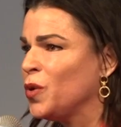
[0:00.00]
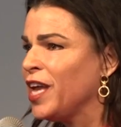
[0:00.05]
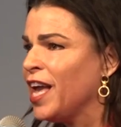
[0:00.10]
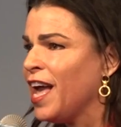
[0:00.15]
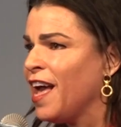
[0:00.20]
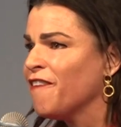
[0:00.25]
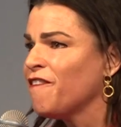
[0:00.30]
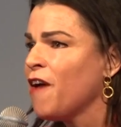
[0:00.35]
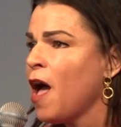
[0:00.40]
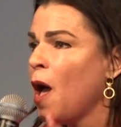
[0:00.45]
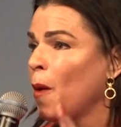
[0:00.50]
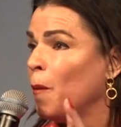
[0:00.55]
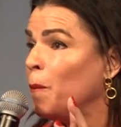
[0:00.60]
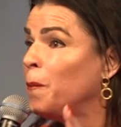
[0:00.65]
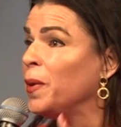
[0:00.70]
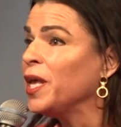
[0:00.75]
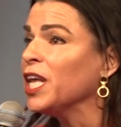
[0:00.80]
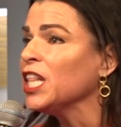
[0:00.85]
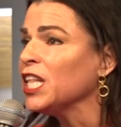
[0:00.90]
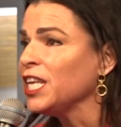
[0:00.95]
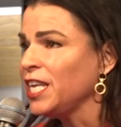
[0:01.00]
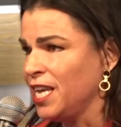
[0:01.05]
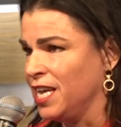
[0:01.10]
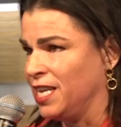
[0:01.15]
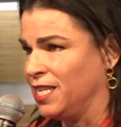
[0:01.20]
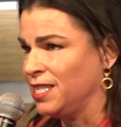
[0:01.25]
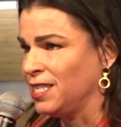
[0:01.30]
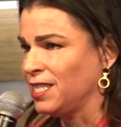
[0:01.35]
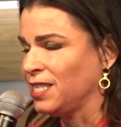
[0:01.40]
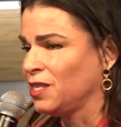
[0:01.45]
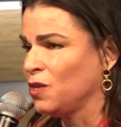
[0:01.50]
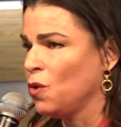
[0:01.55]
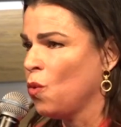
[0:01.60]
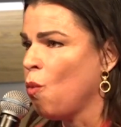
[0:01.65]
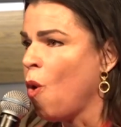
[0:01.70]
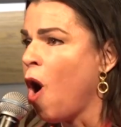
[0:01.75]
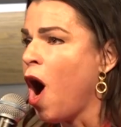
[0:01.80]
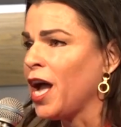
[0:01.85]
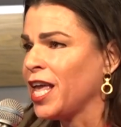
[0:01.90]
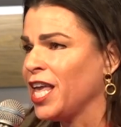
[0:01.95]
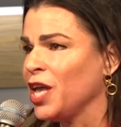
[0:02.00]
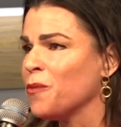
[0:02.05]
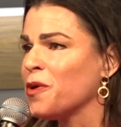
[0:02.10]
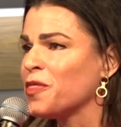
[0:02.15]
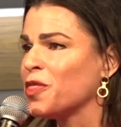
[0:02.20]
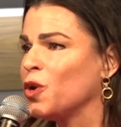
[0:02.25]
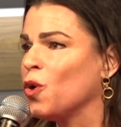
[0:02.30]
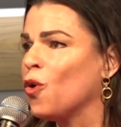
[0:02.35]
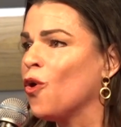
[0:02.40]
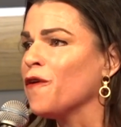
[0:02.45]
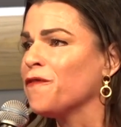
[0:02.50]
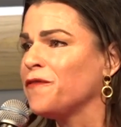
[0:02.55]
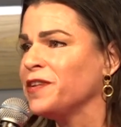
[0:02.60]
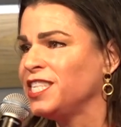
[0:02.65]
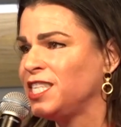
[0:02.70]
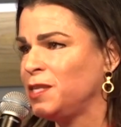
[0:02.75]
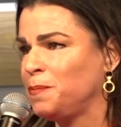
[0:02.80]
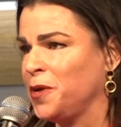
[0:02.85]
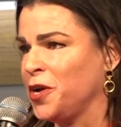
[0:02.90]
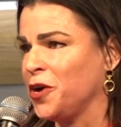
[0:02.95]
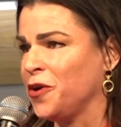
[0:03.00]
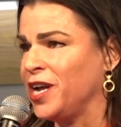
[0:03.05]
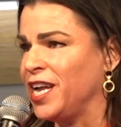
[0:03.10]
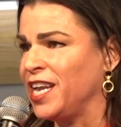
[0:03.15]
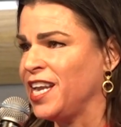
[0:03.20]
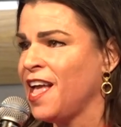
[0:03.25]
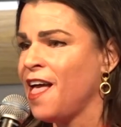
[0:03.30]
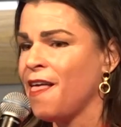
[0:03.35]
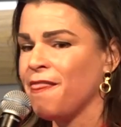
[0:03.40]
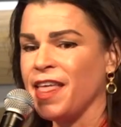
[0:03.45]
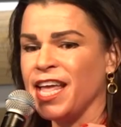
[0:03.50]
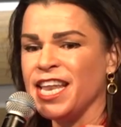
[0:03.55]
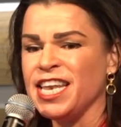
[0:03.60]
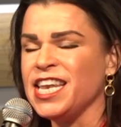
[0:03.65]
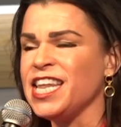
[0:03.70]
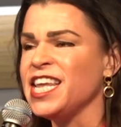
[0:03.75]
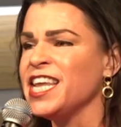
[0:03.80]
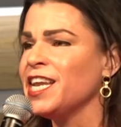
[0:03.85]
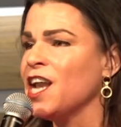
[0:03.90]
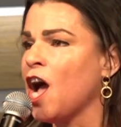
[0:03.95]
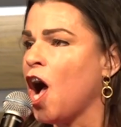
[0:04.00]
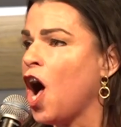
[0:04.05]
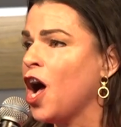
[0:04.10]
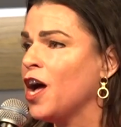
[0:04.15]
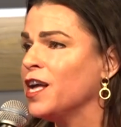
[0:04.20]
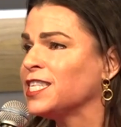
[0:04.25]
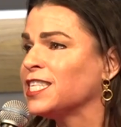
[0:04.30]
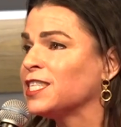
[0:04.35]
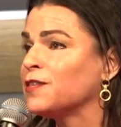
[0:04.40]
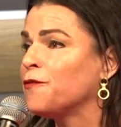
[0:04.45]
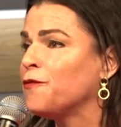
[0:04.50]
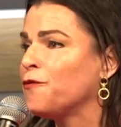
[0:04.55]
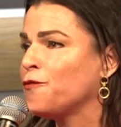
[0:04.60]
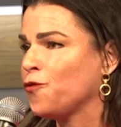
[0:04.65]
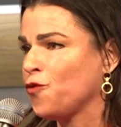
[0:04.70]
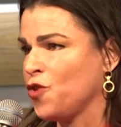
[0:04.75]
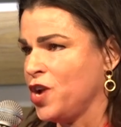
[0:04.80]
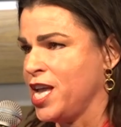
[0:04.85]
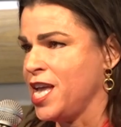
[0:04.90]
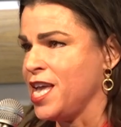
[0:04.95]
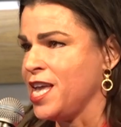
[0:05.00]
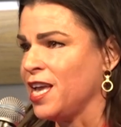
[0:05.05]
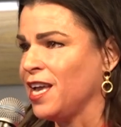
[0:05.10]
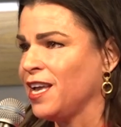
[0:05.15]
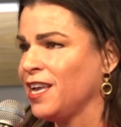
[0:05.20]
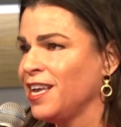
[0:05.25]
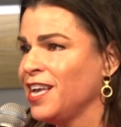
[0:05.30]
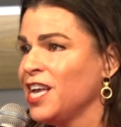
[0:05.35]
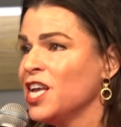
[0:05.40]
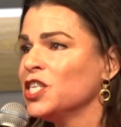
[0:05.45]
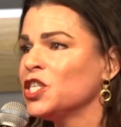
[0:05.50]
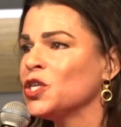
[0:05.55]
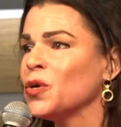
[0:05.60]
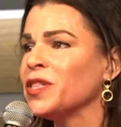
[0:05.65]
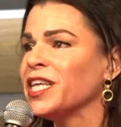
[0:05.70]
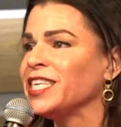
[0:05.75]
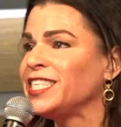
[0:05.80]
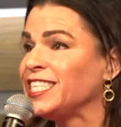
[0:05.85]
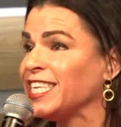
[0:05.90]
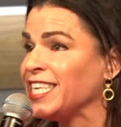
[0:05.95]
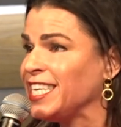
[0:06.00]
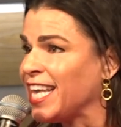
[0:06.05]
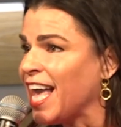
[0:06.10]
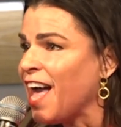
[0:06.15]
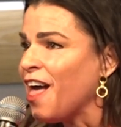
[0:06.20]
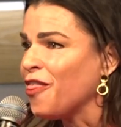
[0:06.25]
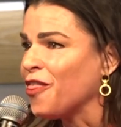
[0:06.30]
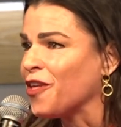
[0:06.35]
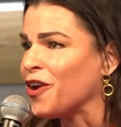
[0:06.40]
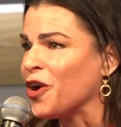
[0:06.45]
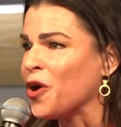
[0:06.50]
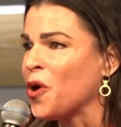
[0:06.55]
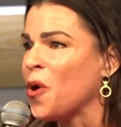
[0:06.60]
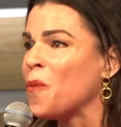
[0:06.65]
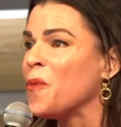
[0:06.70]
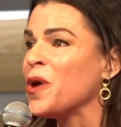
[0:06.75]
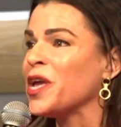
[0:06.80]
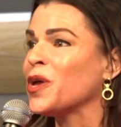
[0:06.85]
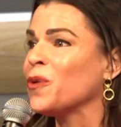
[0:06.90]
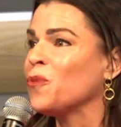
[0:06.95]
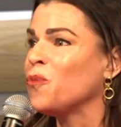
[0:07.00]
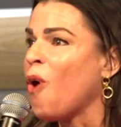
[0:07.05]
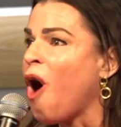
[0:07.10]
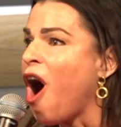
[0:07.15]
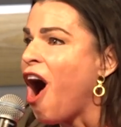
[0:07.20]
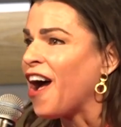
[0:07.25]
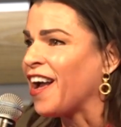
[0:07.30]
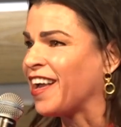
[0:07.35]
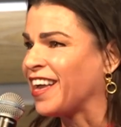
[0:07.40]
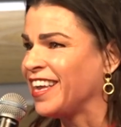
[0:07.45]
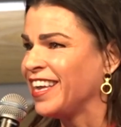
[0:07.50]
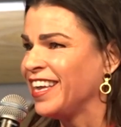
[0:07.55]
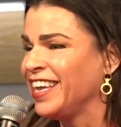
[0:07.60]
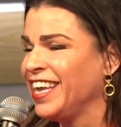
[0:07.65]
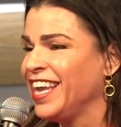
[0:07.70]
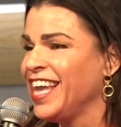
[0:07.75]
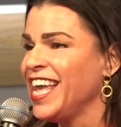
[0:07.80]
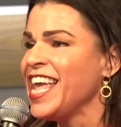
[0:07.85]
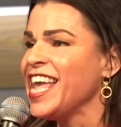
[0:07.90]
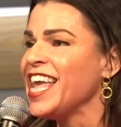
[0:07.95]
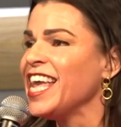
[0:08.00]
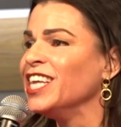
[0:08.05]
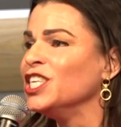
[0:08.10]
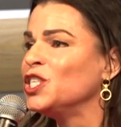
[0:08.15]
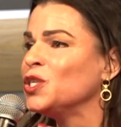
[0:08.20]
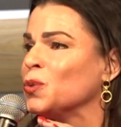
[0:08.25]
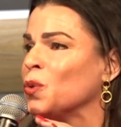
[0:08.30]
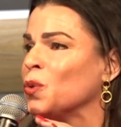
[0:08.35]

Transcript: have billions walking with an orphan spirit that need us free, so that together we could walk into a